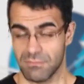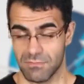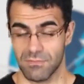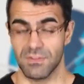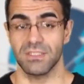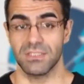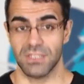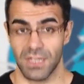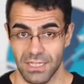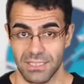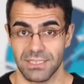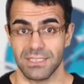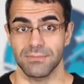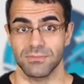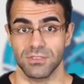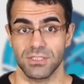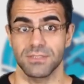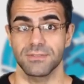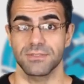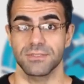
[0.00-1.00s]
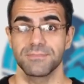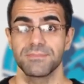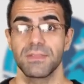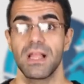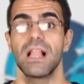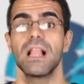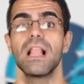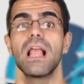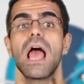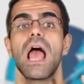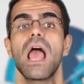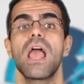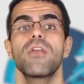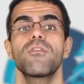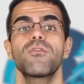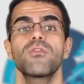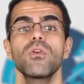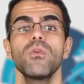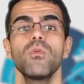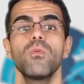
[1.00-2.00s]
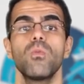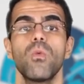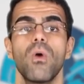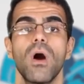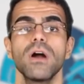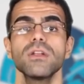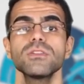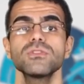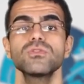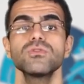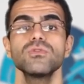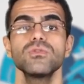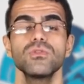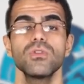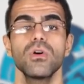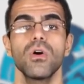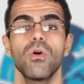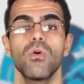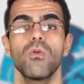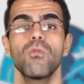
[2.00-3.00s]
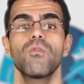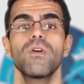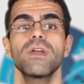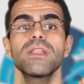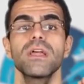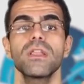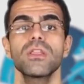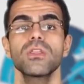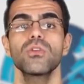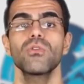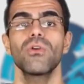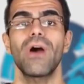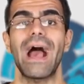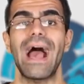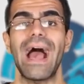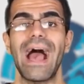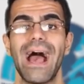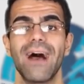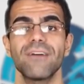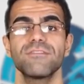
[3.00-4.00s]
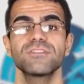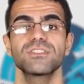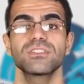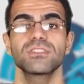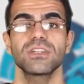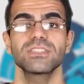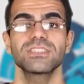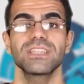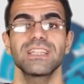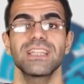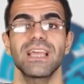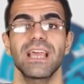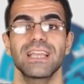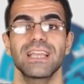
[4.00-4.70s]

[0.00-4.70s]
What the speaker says: Visa exemptions. If you want to know whether you have such an